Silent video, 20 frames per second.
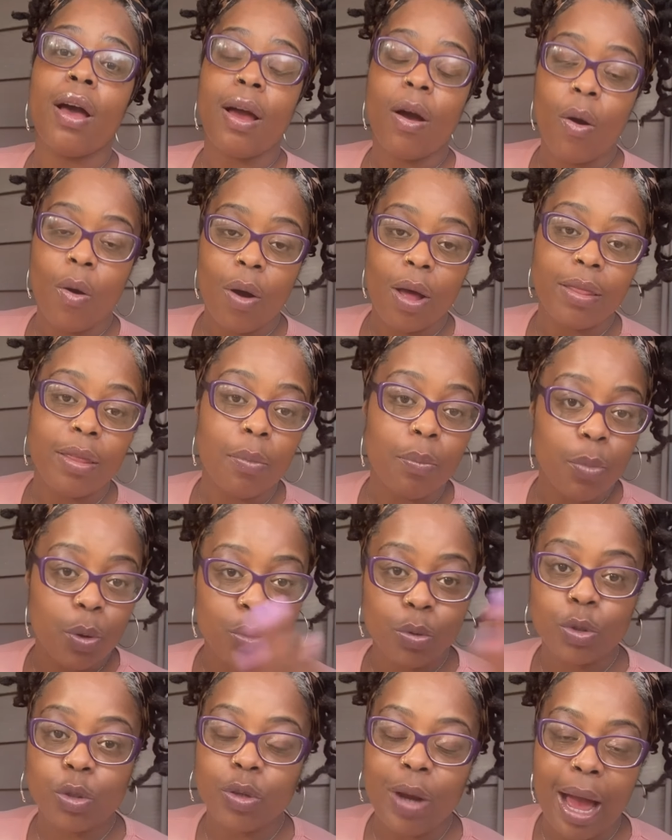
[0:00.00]
on the
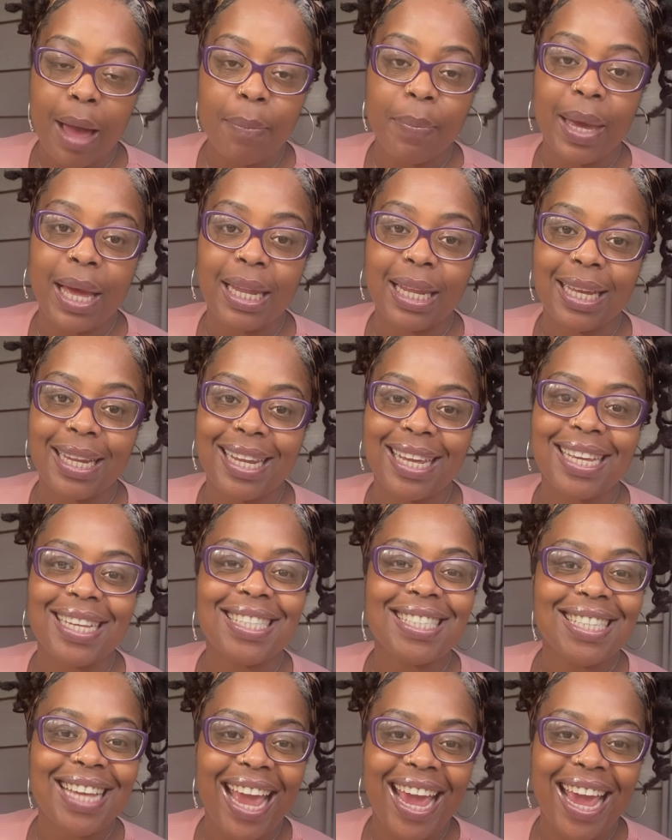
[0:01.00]
Moon Tribe mailing list.